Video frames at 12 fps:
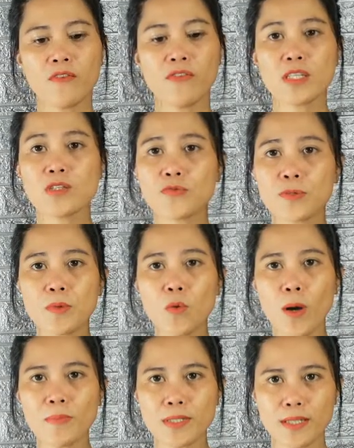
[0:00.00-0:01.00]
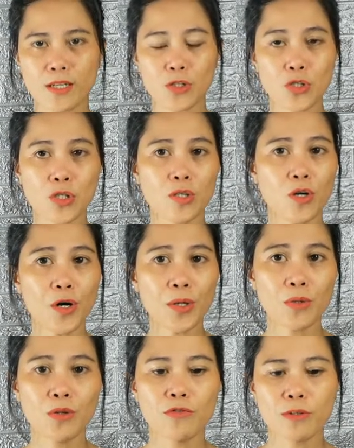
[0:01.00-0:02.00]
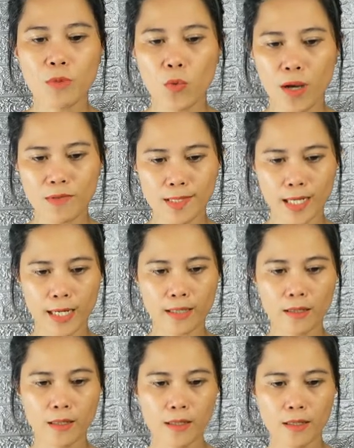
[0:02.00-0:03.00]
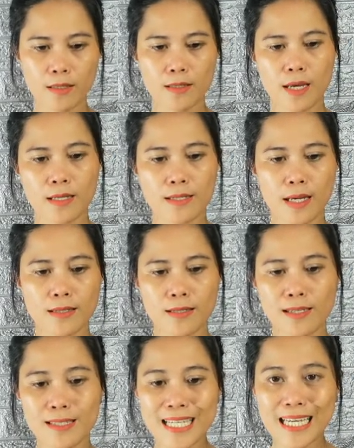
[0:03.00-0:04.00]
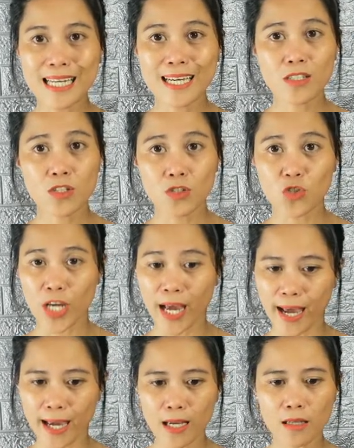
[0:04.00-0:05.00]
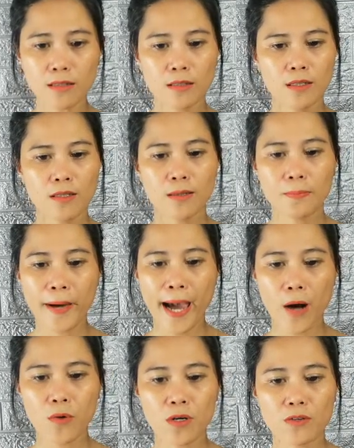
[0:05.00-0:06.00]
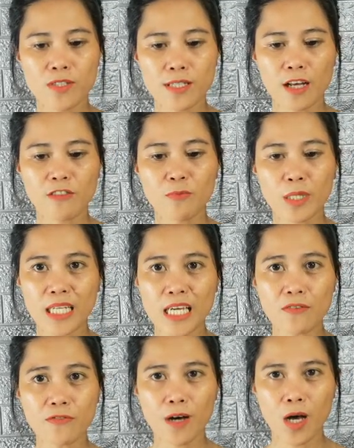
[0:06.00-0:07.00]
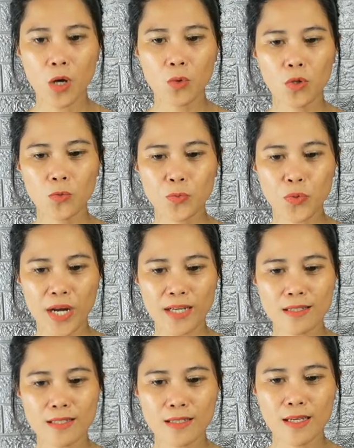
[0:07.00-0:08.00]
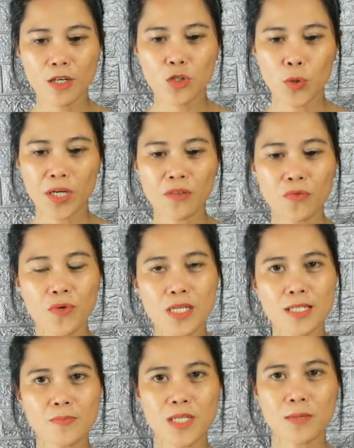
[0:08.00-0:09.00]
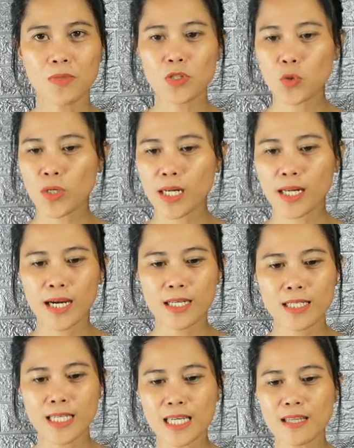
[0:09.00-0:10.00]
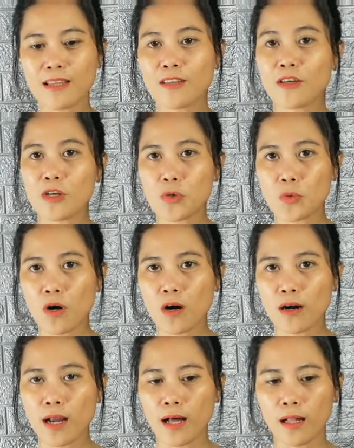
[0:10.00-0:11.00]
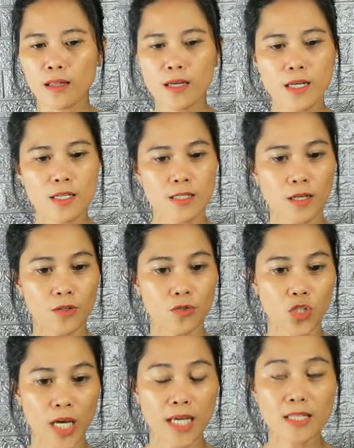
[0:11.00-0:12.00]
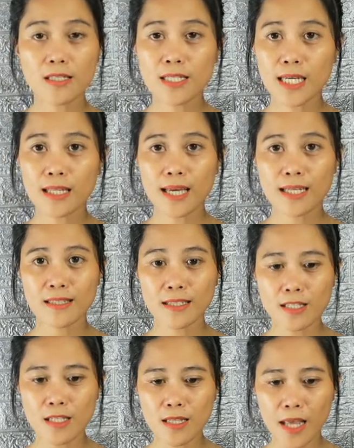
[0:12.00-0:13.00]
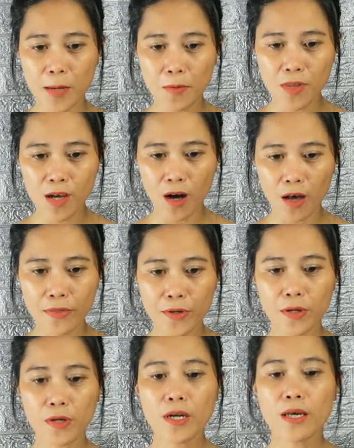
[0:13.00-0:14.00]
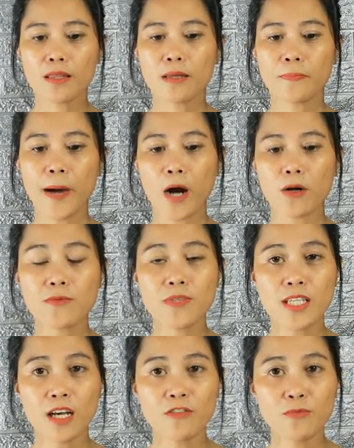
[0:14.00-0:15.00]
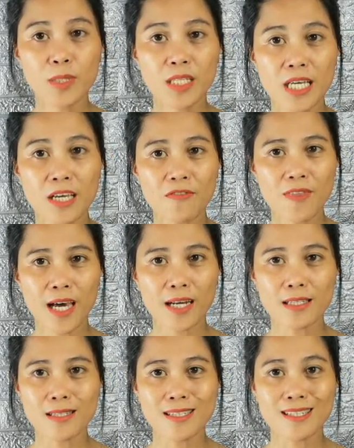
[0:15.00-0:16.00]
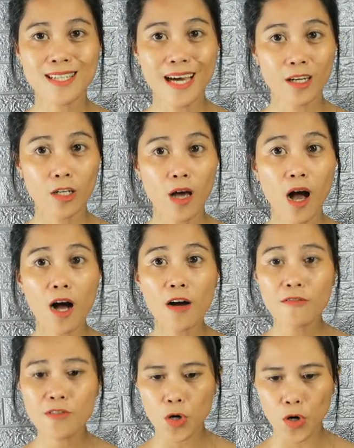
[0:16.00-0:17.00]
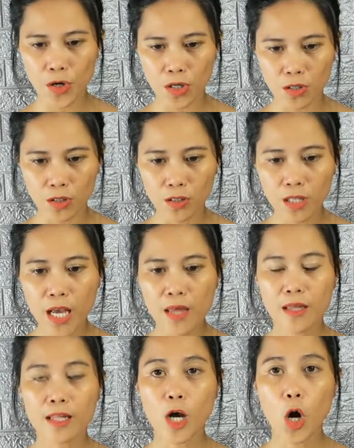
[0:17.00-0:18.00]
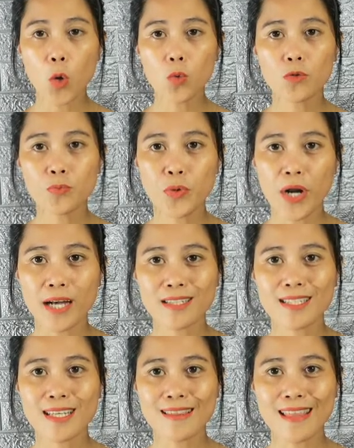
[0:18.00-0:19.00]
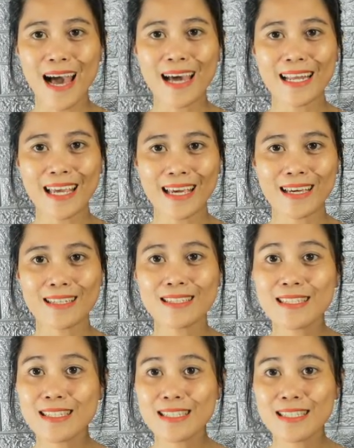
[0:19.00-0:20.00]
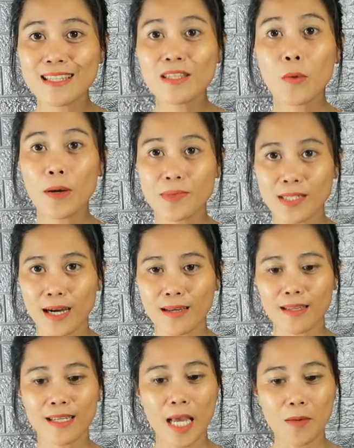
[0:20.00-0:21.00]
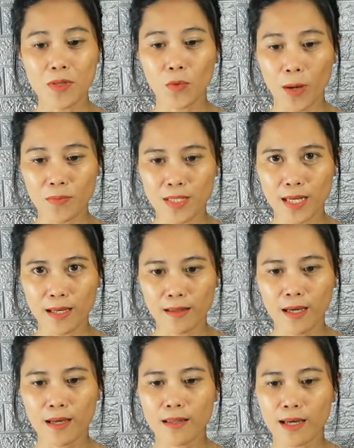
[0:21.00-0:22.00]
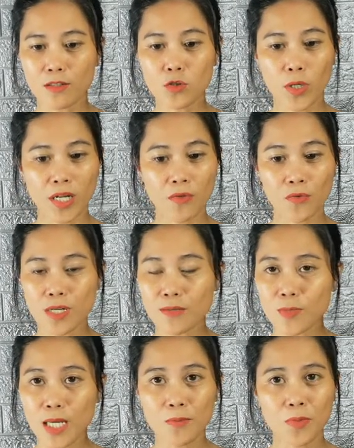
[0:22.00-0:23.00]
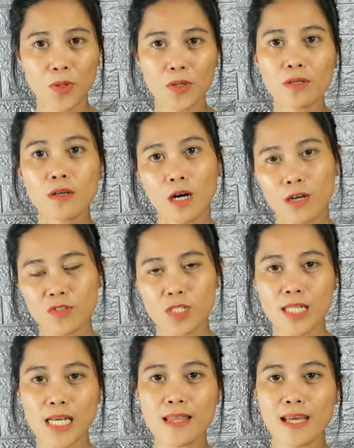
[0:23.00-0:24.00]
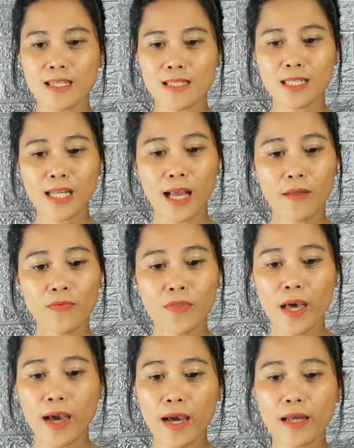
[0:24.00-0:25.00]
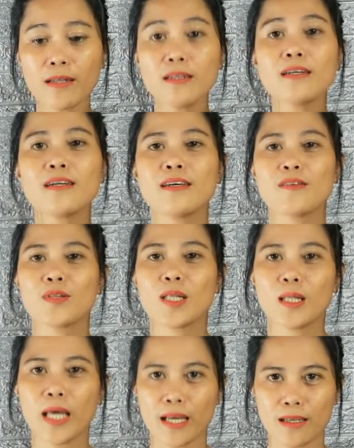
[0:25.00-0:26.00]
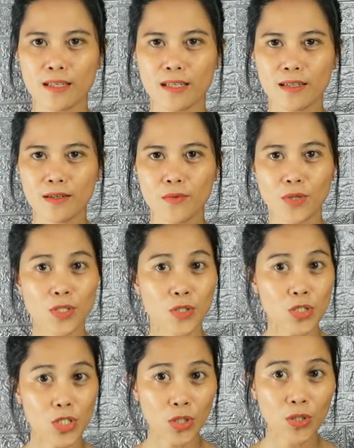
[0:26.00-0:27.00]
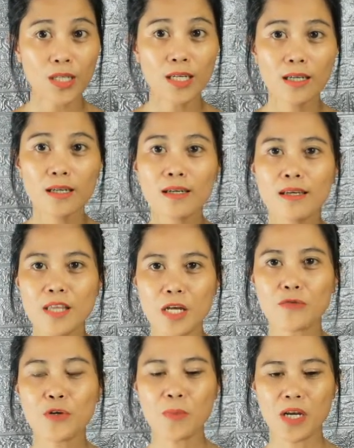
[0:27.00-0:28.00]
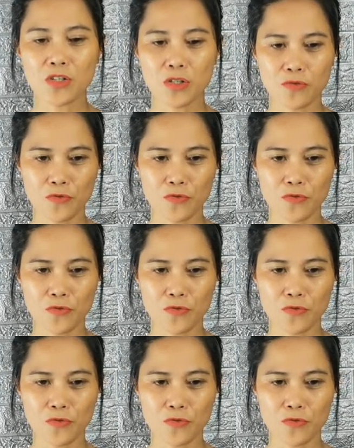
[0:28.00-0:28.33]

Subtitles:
if it's from a website? You took an article from a website. So it says Centilias J, The Power of Self-Belief, OO Press, 23 September 2019, then the URL. So J. Centilias, that's the name of the author. The Power of Self-Belief, that is the title of the article. Then the OO Press, that is the website, the name of the website. Then 23 September, obviously, that is the date. Then the link where you took the information